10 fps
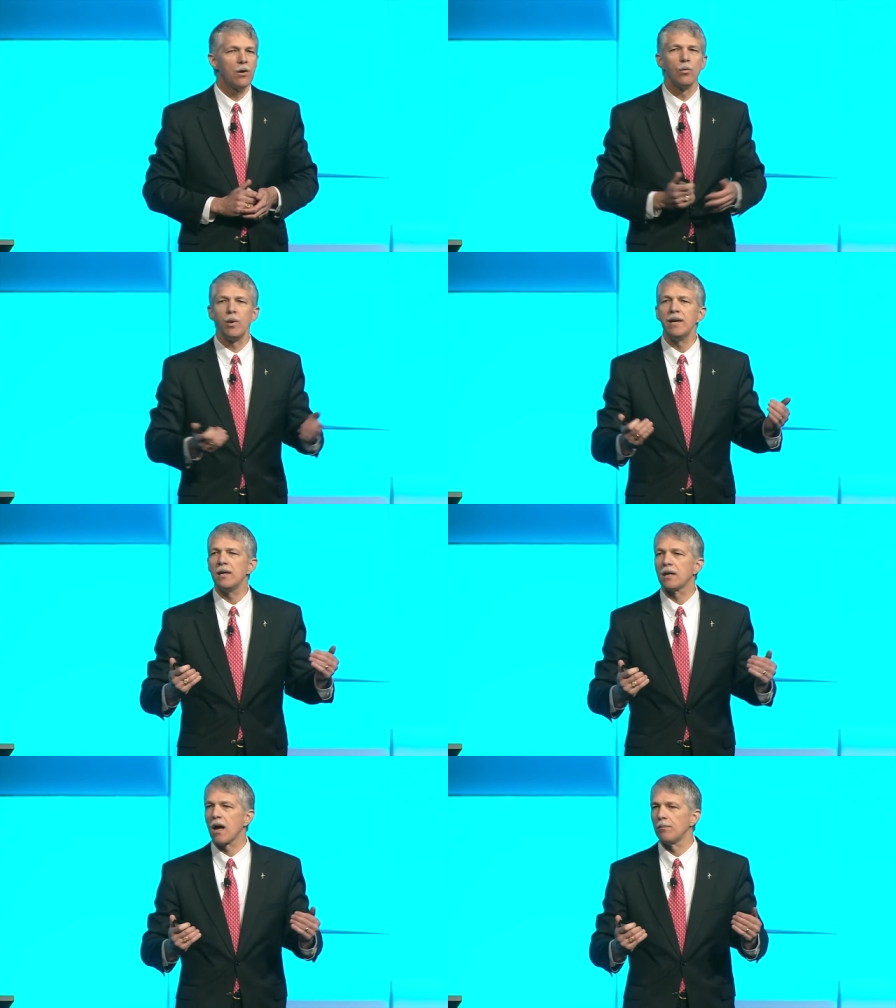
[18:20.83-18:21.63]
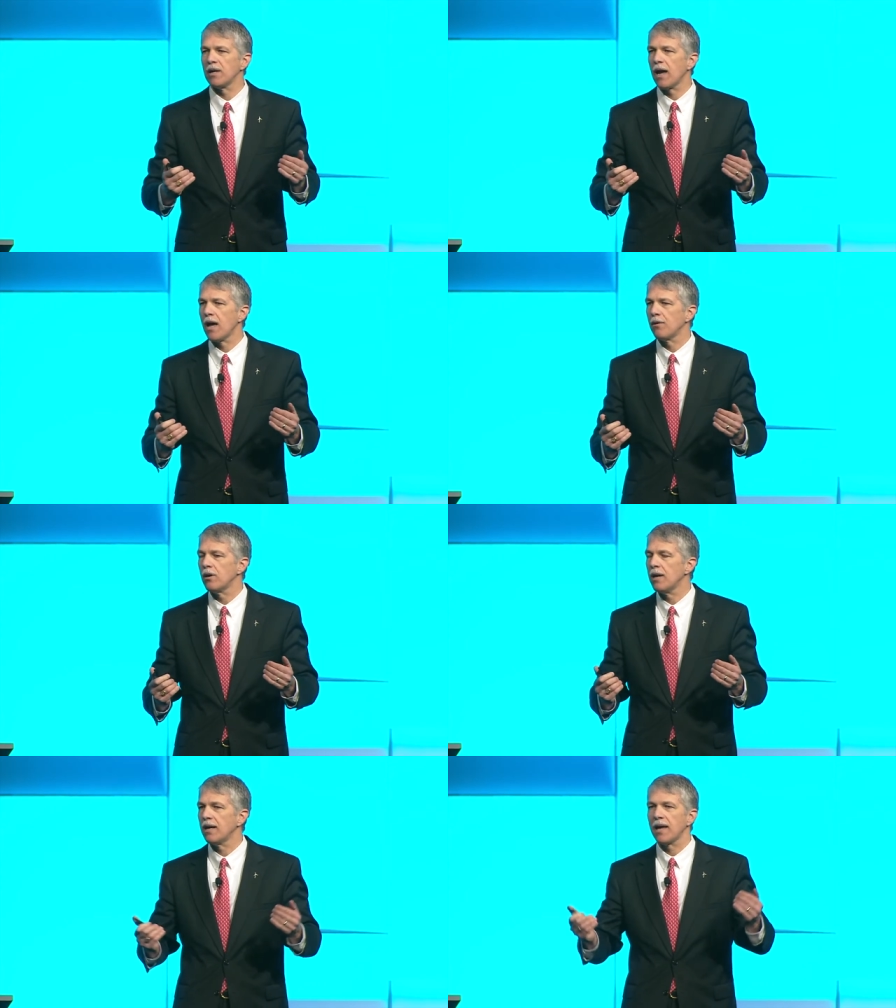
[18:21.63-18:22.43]
We need to come
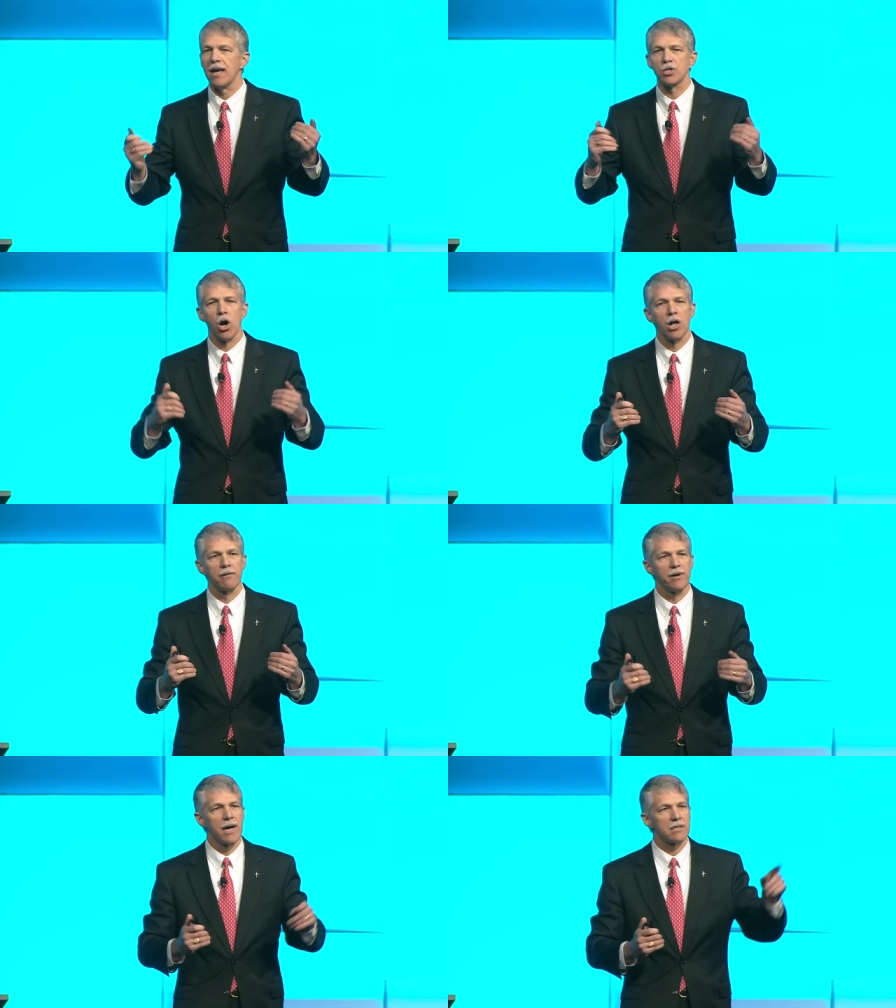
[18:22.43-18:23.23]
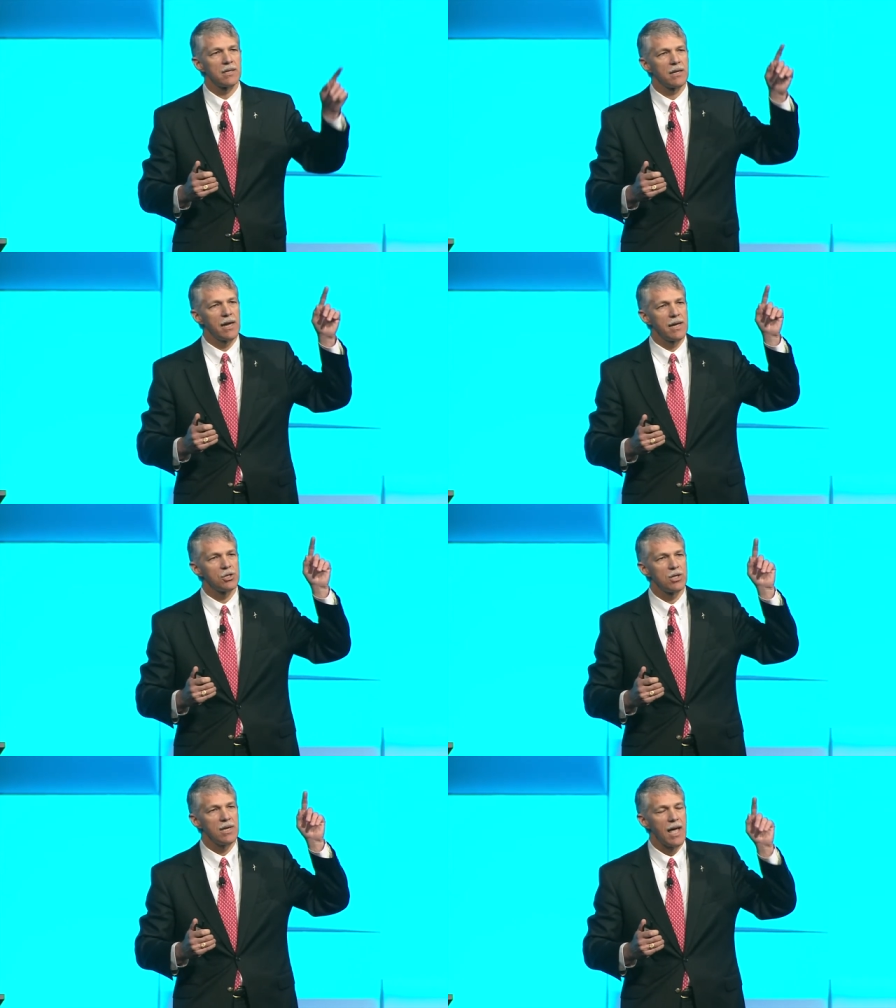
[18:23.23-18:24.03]
together, engage all of us,
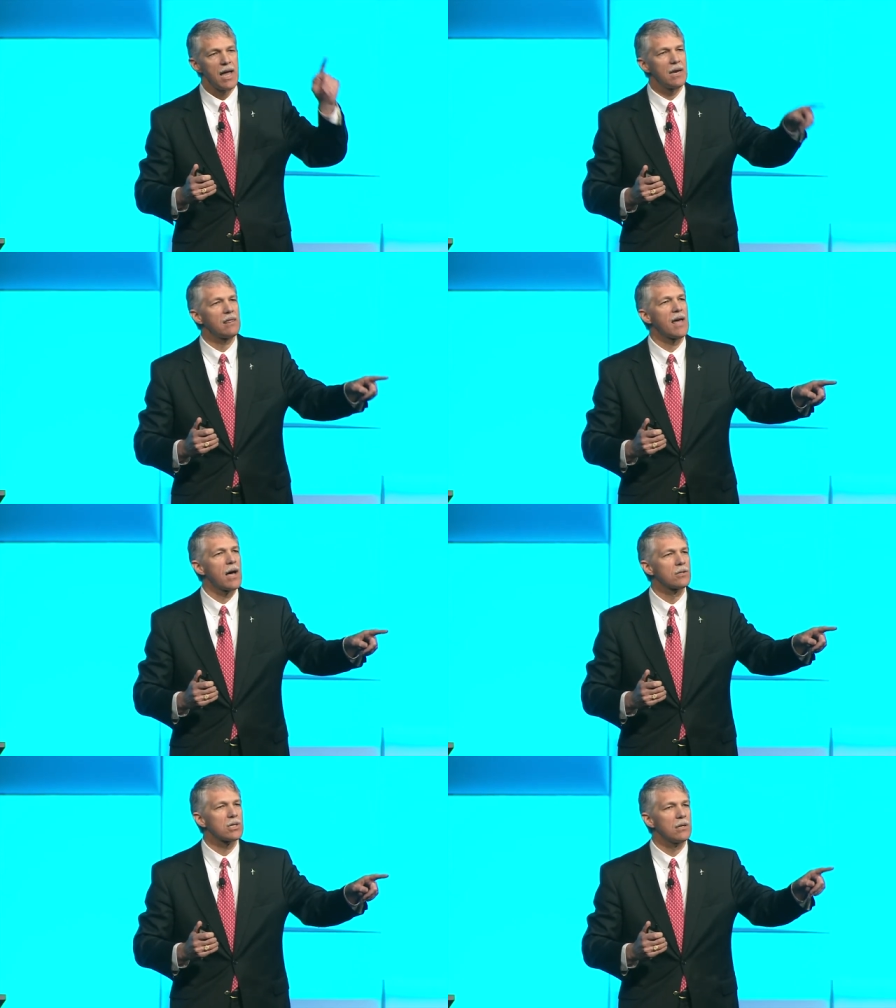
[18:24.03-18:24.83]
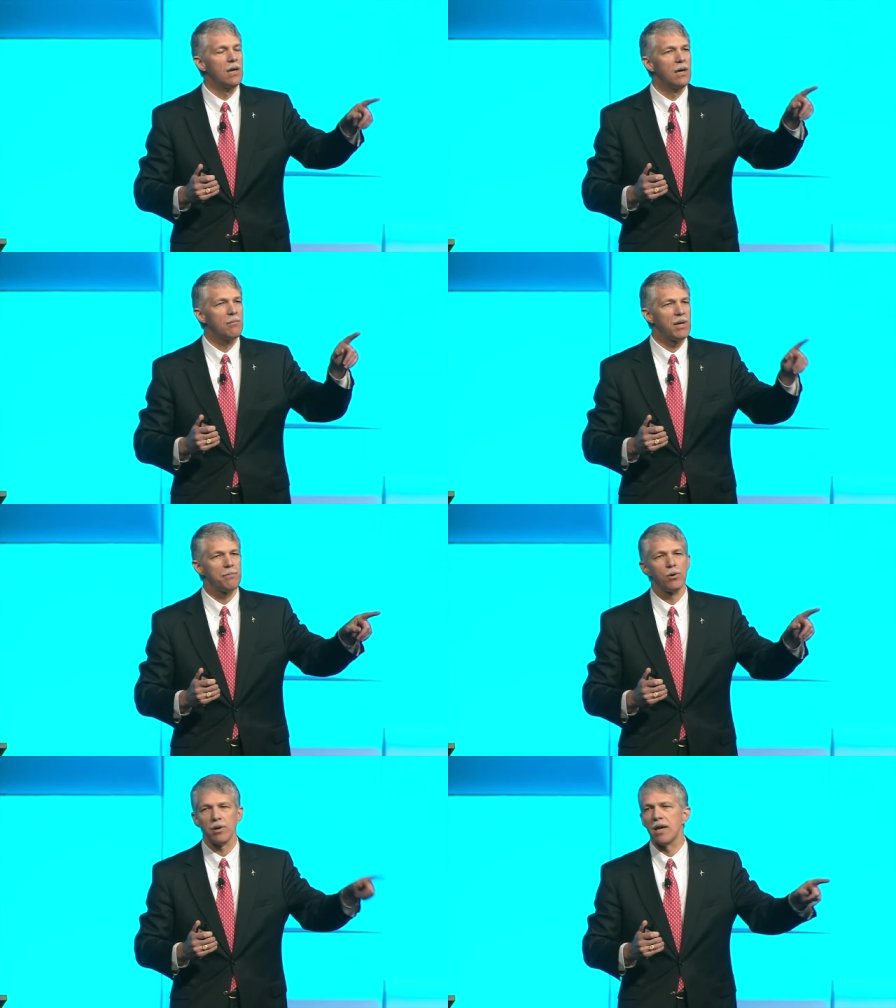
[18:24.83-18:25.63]
engage the 80,000
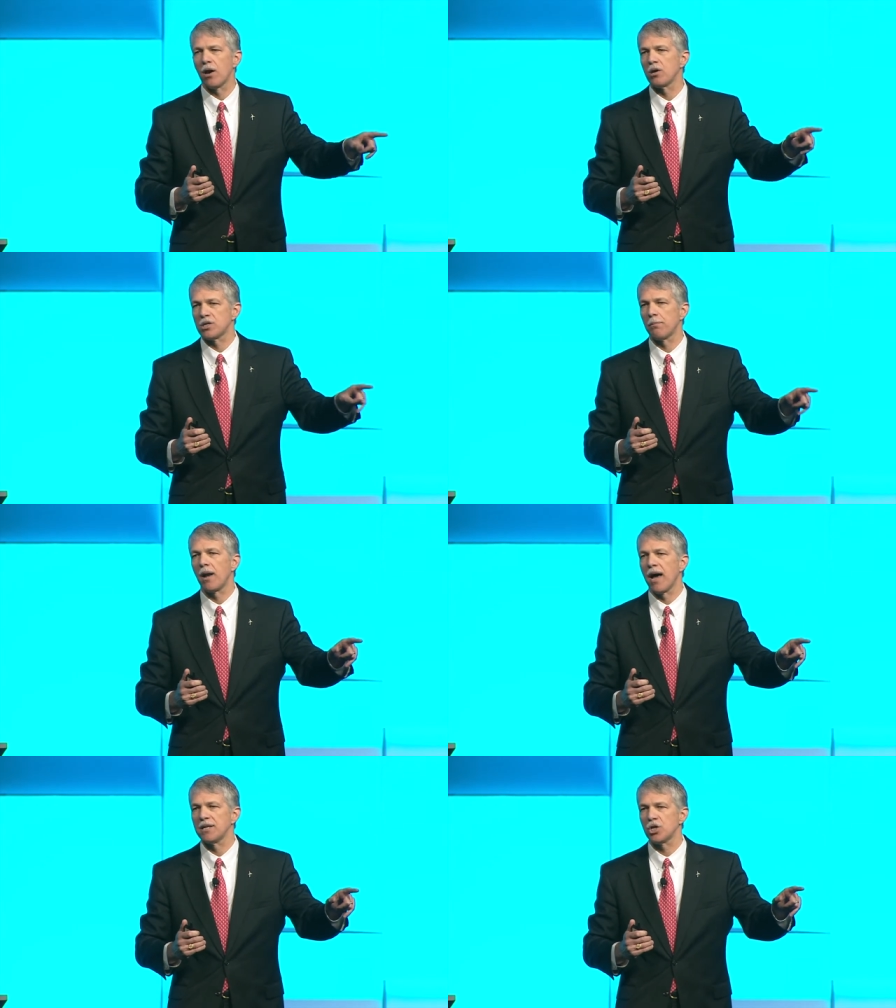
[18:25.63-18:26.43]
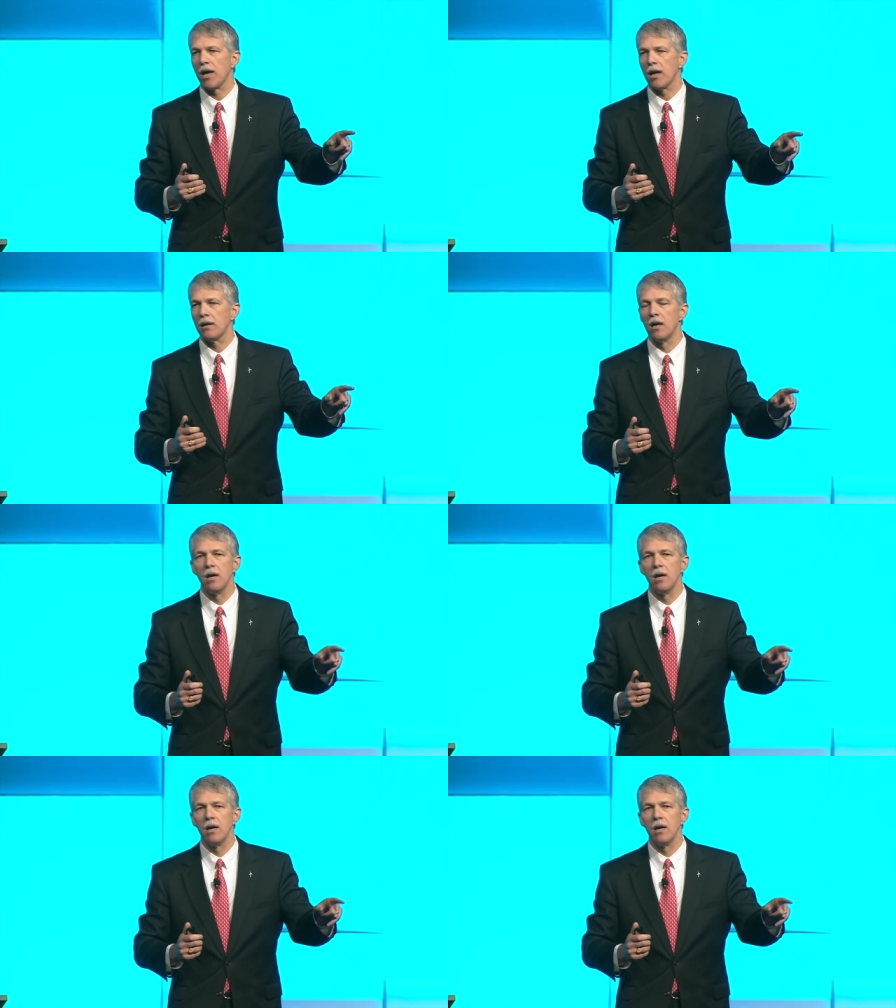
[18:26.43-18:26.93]
people in our supply chain